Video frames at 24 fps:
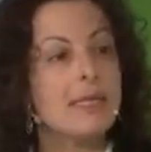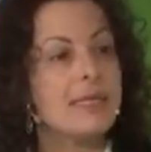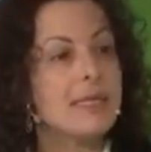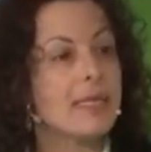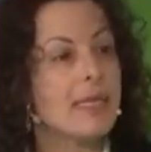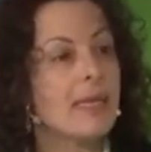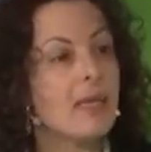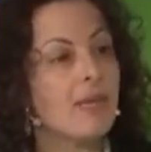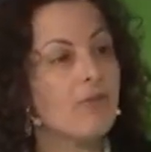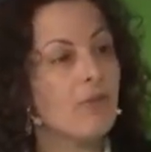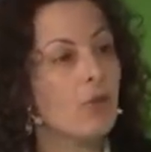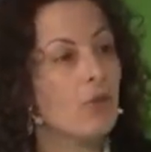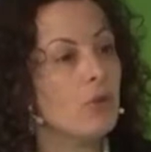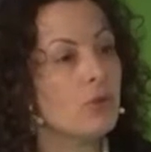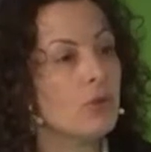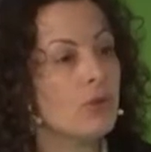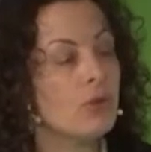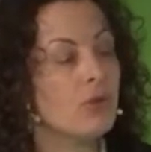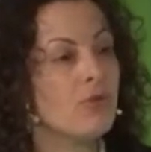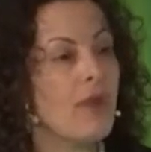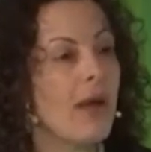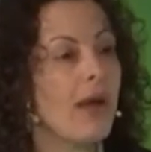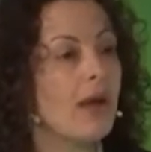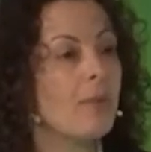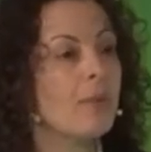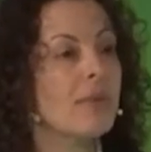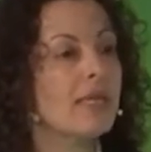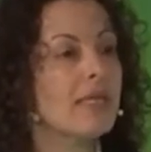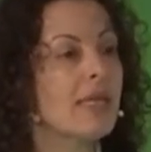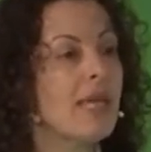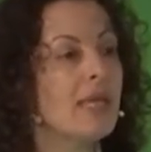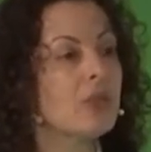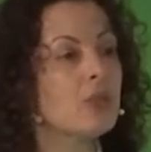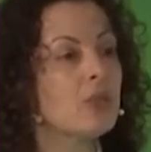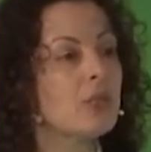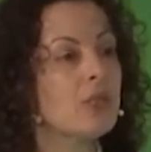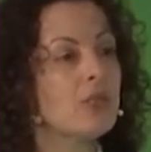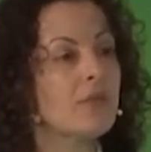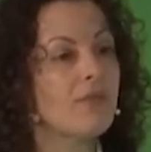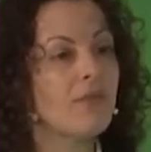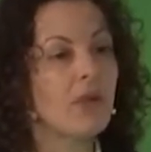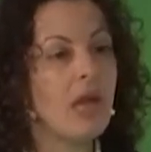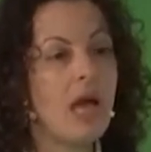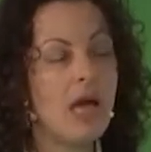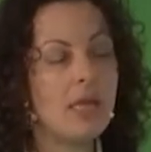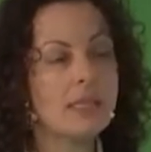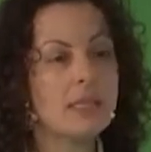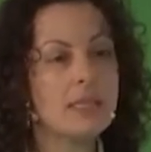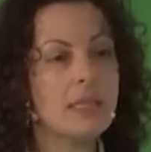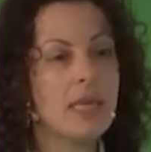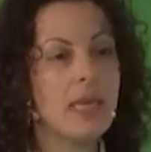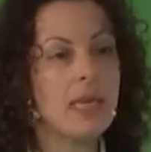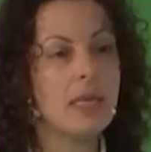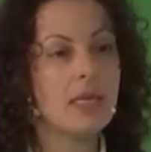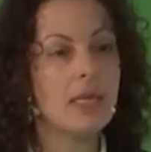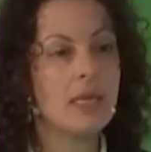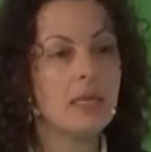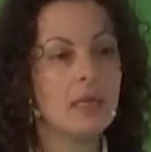to give users recommendations of content.